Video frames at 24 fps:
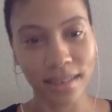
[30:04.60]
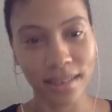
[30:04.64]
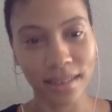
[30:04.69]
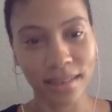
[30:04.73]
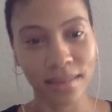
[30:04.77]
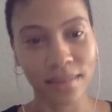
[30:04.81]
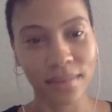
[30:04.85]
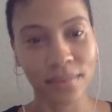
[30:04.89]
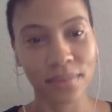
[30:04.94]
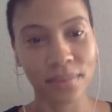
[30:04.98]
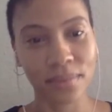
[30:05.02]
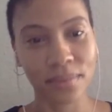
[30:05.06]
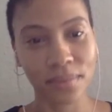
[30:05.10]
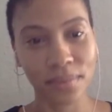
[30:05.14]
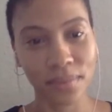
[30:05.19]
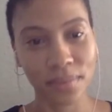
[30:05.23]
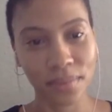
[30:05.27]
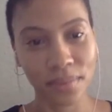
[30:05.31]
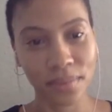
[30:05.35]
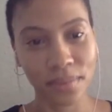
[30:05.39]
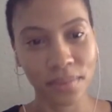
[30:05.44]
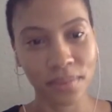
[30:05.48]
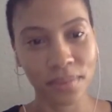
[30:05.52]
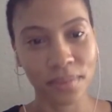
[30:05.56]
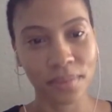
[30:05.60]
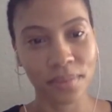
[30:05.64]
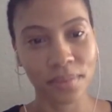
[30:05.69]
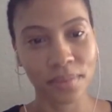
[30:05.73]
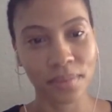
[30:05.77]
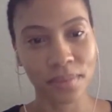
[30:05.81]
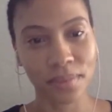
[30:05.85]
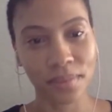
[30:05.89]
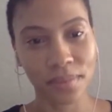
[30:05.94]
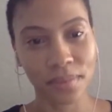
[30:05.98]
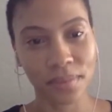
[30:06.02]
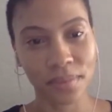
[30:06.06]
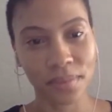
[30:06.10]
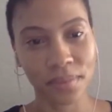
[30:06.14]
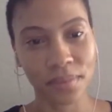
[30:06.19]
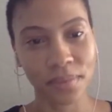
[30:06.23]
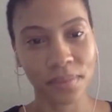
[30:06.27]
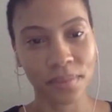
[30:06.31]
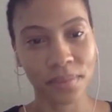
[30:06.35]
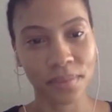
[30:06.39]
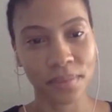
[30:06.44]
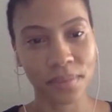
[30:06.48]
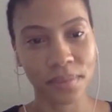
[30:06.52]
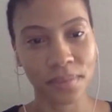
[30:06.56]

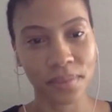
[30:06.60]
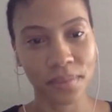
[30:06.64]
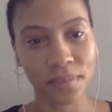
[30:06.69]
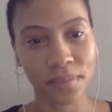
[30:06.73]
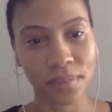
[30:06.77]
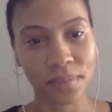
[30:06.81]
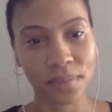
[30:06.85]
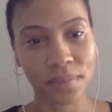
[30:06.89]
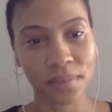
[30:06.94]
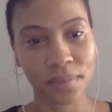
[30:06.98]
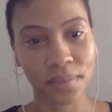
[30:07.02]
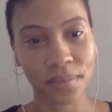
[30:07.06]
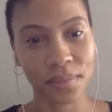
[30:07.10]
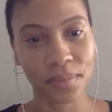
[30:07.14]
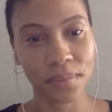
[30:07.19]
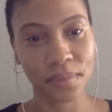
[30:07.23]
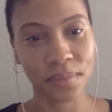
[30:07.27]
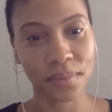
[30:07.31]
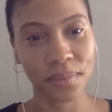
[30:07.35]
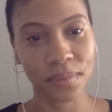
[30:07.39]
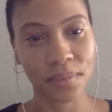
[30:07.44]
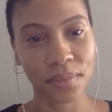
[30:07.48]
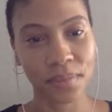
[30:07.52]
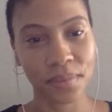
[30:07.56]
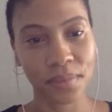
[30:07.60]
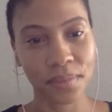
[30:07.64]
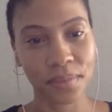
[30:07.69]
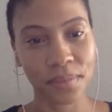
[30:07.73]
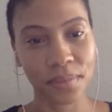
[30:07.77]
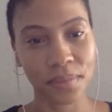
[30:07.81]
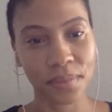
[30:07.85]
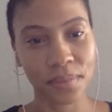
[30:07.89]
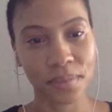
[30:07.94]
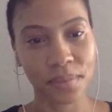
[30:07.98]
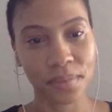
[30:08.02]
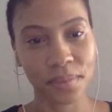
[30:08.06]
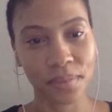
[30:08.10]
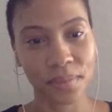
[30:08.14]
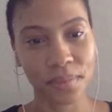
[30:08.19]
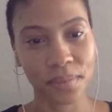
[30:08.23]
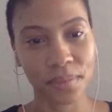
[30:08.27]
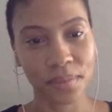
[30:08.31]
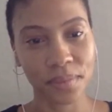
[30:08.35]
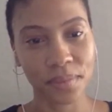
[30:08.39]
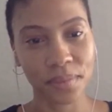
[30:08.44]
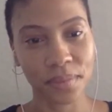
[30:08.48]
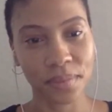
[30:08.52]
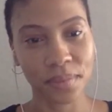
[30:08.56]

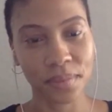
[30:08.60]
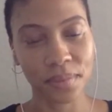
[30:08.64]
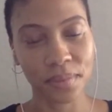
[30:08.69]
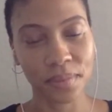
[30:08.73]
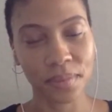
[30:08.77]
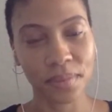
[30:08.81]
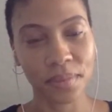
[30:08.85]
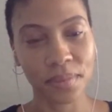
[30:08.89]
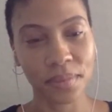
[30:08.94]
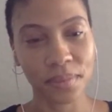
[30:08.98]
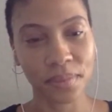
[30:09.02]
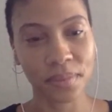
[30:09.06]
(not speaking)